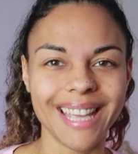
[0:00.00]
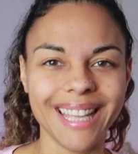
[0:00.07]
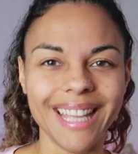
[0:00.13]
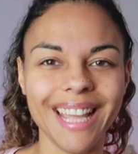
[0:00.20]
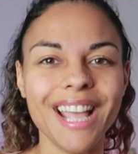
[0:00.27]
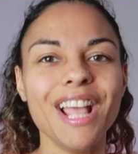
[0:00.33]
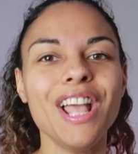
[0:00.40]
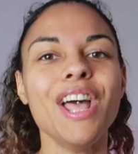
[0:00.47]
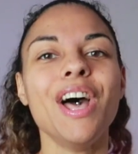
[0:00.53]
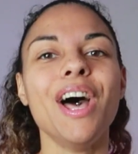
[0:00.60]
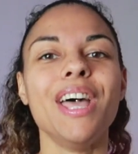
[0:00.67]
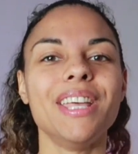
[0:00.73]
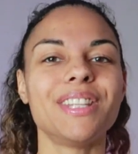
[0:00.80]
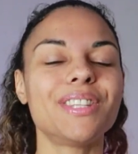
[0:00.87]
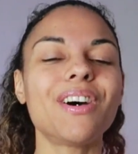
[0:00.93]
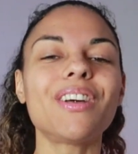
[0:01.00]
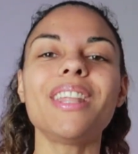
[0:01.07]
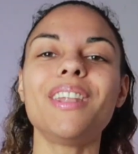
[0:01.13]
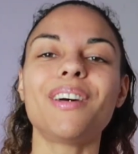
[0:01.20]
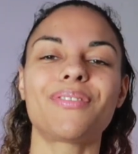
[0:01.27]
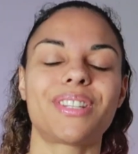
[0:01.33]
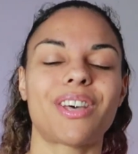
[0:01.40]
It's not
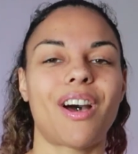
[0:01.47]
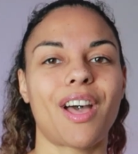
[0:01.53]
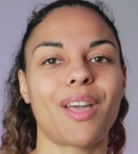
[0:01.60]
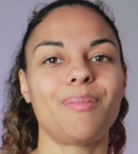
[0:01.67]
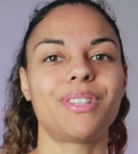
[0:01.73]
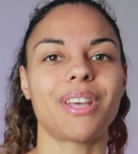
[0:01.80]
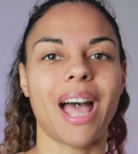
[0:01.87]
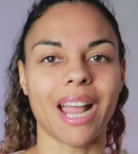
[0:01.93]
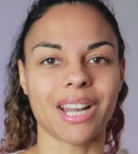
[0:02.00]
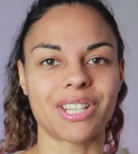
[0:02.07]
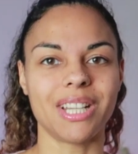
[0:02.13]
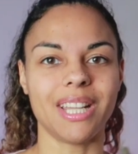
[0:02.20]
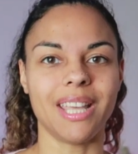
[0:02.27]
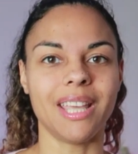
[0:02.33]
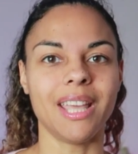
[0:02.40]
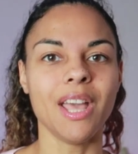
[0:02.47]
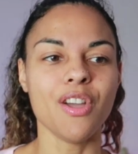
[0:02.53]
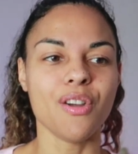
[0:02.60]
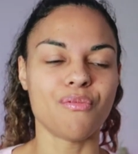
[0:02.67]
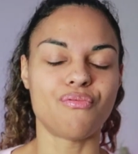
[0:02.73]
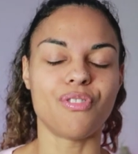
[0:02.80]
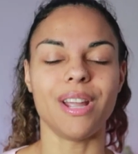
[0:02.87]
enough time to
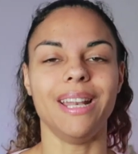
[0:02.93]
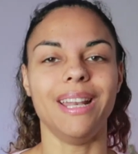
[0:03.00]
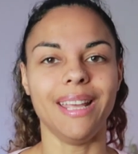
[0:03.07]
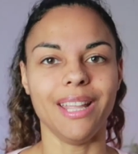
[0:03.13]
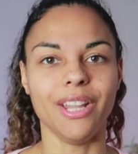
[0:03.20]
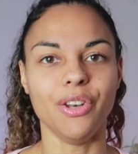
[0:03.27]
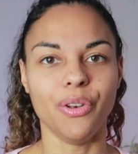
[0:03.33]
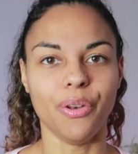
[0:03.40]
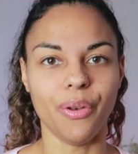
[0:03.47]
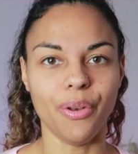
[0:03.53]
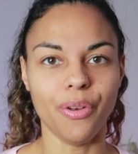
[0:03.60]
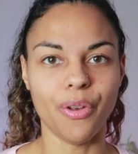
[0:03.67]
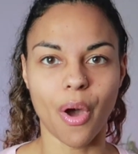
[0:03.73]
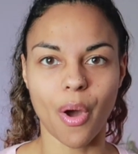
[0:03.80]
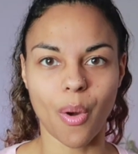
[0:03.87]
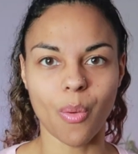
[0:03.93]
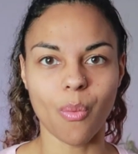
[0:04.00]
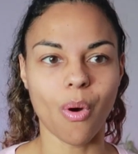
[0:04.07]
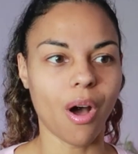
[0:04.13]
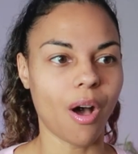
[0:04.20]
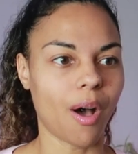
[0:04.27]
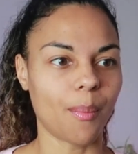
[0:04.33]
actually really
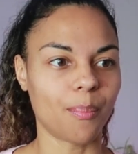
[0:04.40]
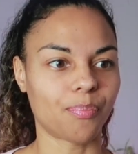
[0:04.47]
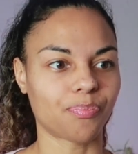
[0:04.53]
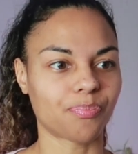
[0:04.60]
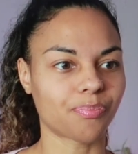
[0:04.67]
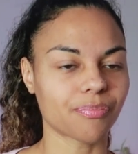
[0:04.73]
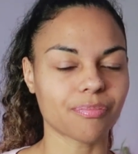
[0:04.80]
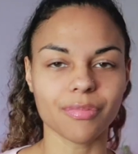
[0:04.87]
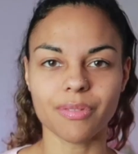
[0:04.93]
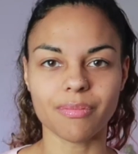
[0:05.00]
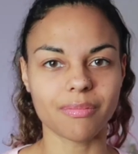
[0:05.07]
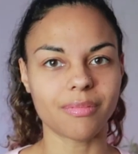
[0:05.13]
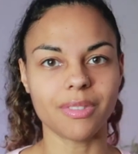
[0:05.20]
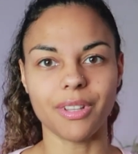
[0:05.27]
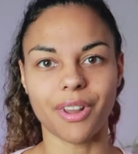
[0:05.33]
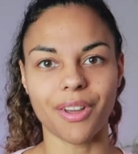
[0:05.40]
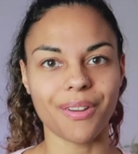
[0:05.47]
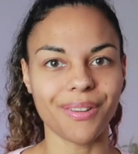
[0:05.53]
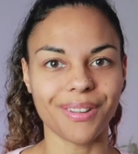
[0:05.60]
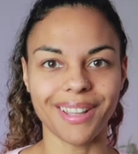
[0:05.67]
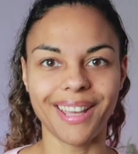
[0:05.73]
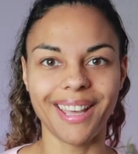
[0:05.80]
know, you know,
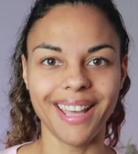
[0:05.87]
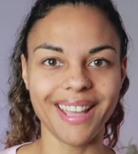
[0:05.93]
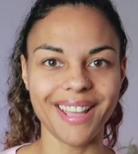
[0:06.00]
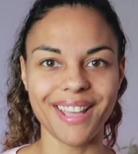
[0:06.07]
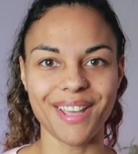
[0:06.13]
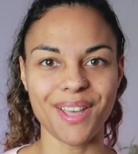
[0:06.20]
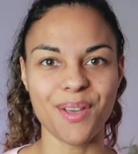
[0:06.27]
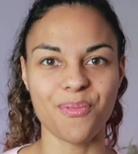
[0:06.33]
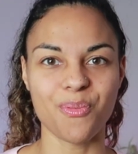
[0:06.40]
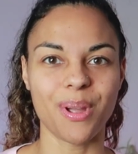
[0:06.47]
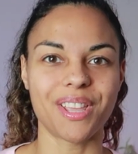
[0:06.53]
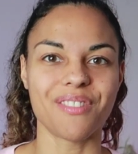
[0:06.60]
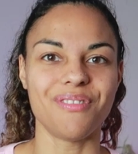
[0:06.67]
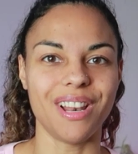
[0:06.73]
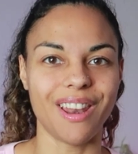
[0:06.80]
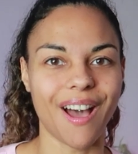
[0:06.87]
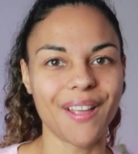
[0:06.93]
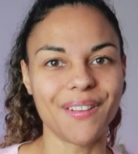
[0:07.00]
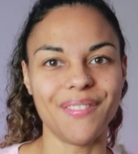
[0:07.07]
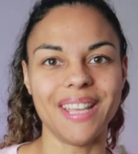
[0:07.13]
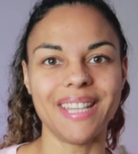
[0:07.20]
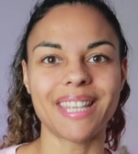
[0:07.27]
if we can
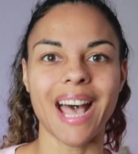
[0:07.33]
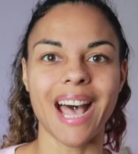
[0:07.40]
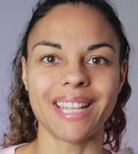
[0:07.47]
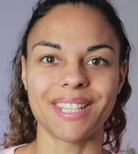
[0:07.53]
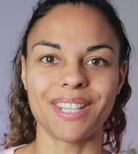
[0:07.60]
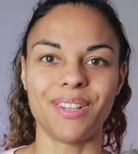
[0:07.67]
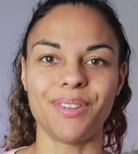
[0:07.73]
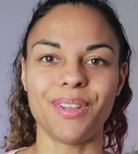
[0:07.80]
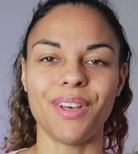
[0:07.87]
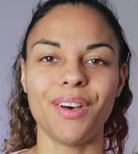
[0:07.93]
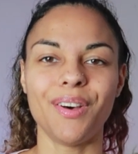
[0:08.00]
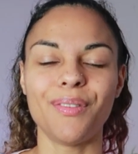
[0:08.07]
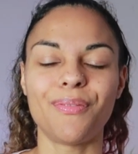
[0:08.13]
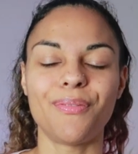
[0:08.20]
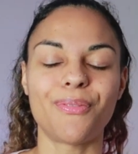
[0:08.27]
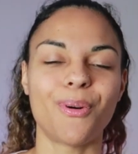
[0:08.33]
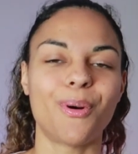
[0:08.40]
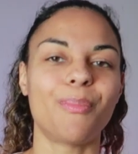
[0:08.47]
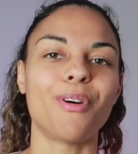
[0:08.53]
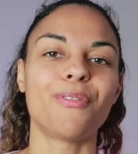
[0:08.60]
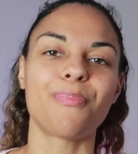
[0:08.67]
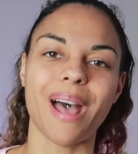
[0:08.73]
rely on this as a
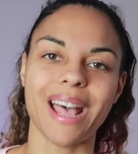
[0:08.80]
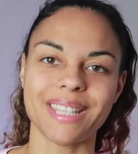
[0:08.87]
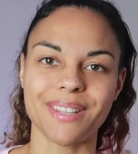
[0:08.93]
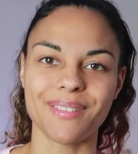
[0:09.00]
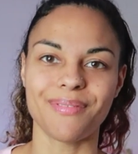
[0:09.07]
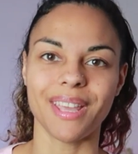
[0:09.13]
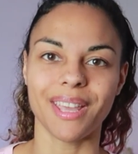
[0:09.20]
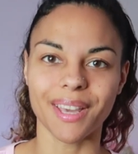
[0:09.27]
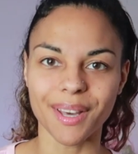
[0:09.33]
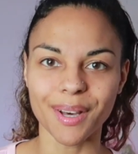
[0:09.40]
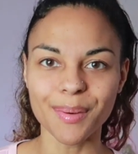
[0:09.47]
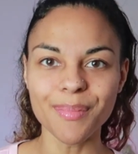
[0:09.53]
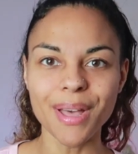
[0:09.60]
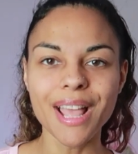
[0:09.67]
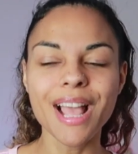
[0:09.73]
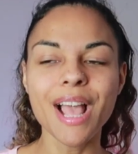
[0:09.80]
form of passive income.